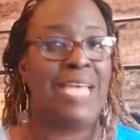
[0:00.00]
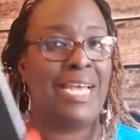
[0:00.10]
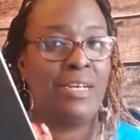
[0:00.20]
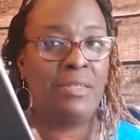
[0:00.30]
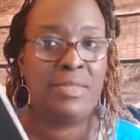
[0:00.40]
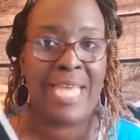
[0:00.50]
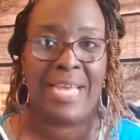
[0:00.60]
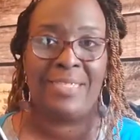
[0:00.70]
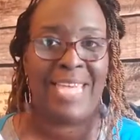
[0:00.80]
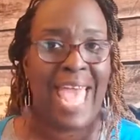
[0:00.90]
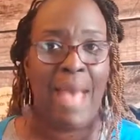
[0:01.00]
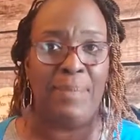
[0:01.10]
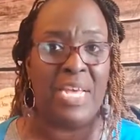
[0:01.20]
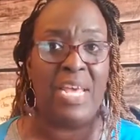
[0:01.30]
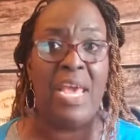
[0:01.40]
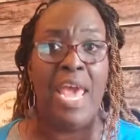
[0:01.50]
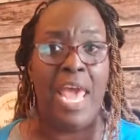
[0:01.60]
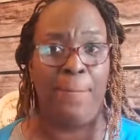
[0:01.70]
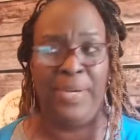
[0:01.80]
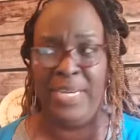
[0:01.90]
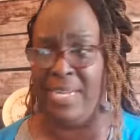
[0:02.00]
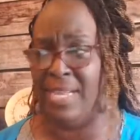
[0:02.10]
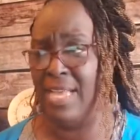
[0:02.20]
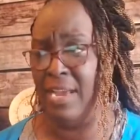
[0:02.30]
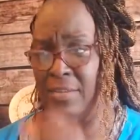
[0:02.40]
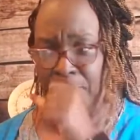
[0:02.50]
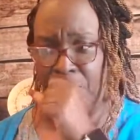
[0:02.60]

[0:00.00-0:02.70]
Take a take a tablet and put it in there.